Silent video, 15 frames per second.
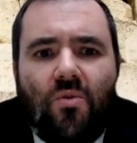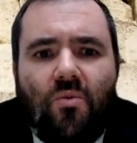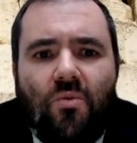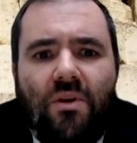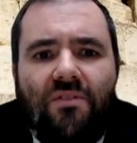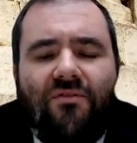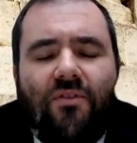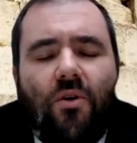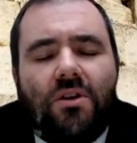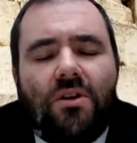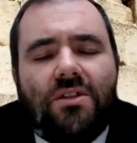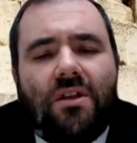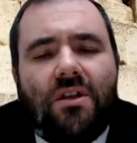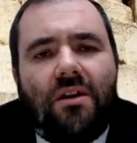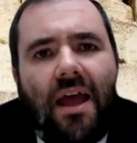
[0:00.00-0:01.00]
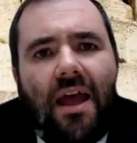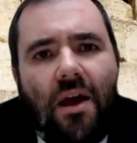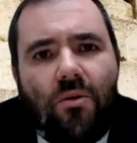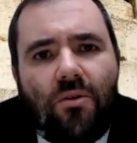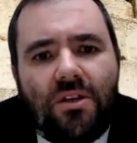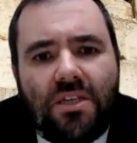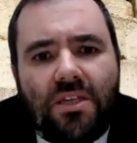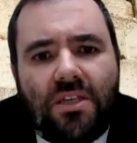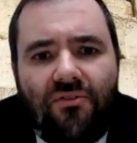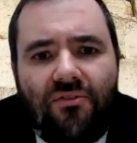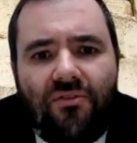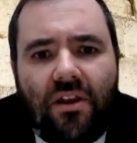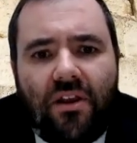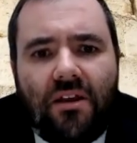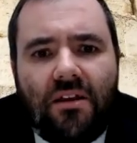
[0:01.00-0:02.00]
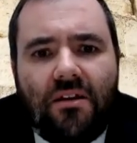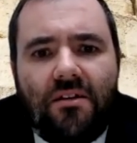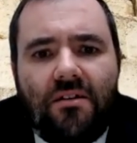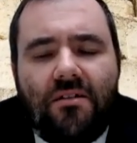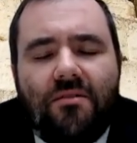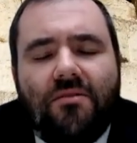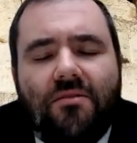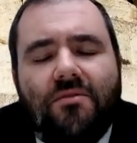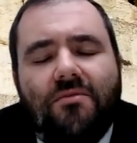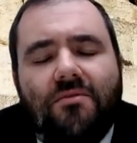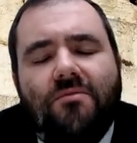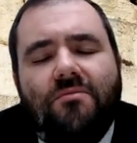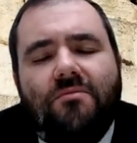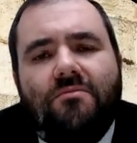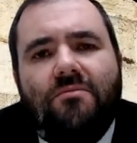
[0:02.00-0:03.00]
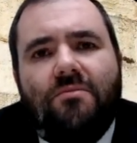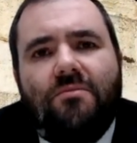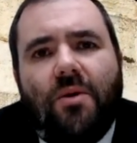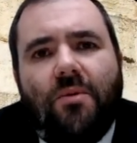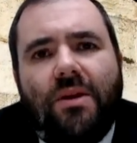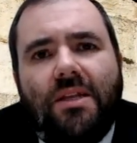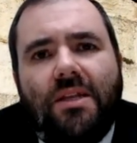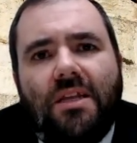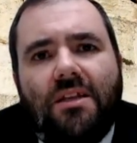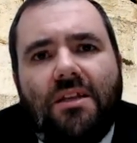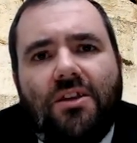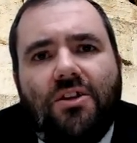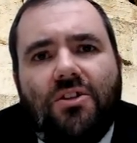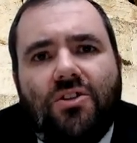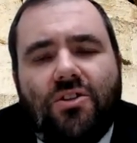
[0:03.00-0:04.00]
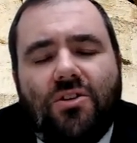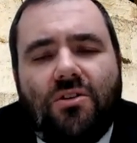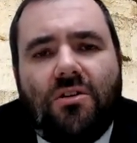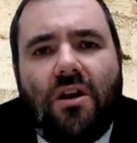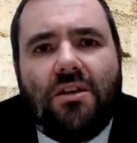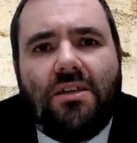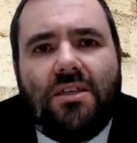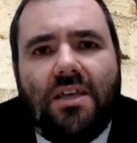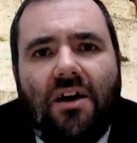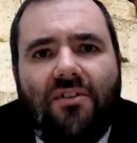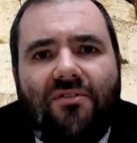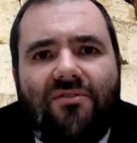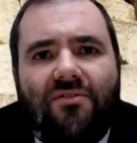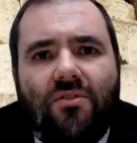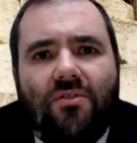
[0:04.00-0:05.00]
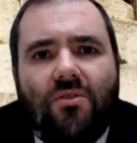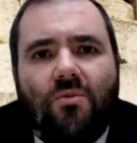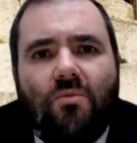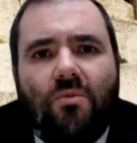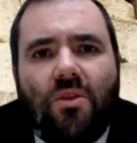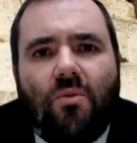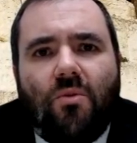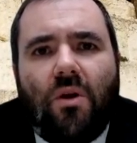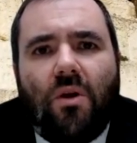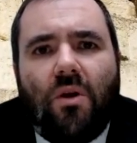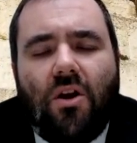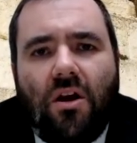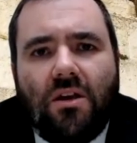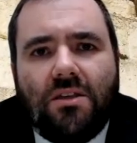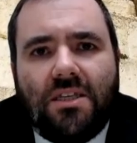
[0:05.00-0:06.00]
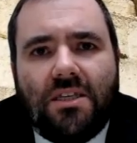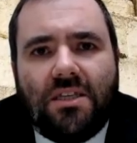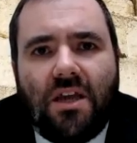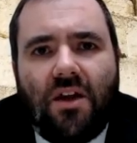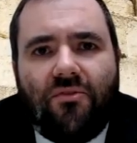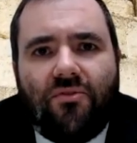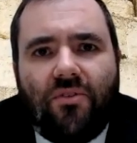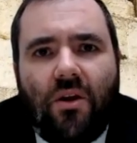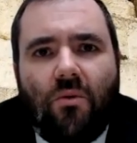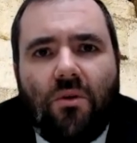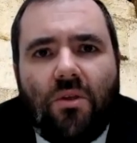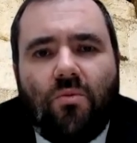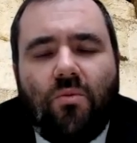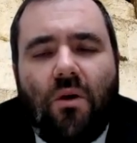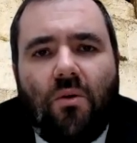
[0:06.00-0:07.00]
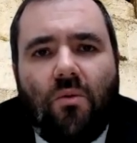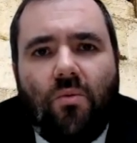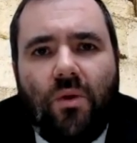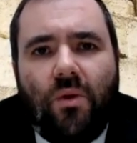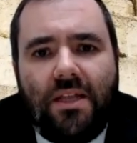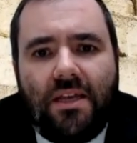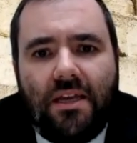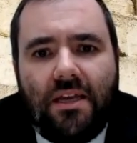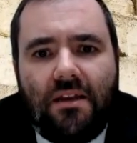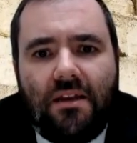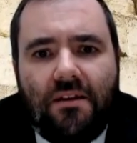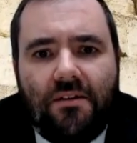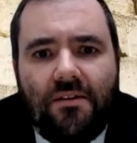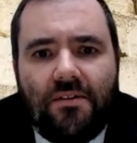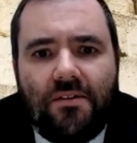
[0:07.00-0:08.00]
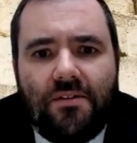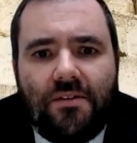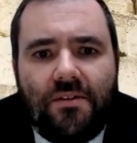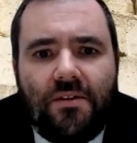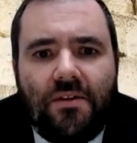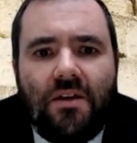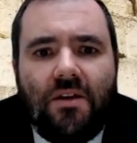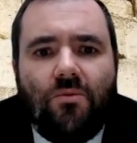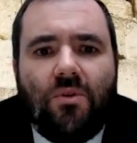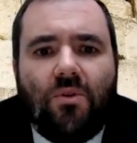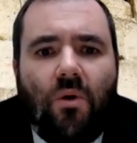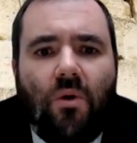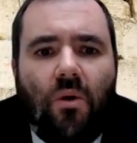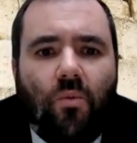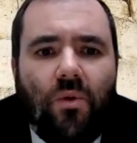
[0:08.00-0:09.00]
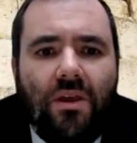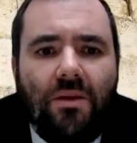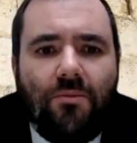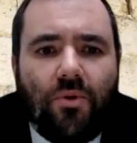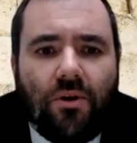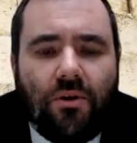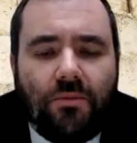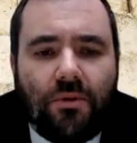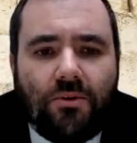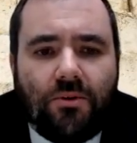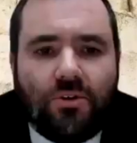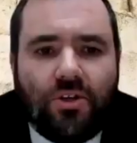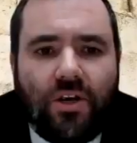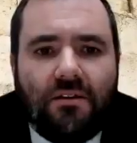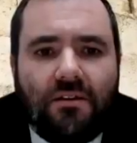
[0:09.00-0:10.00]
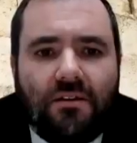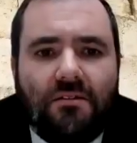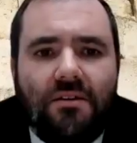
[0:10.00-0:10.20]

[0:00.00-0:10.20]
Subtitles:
We focused on our suffering, but we didn't concern ourselves with what caused the suffering, with what we did, with what we perpetrated.